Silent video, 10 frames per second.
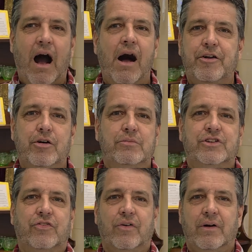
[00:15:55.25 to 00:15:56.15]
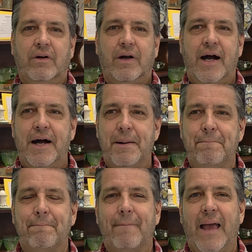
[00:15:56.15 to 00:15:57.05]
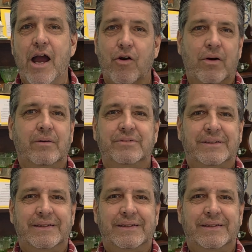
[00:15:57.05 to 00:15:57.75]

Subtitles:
condoms for Arabs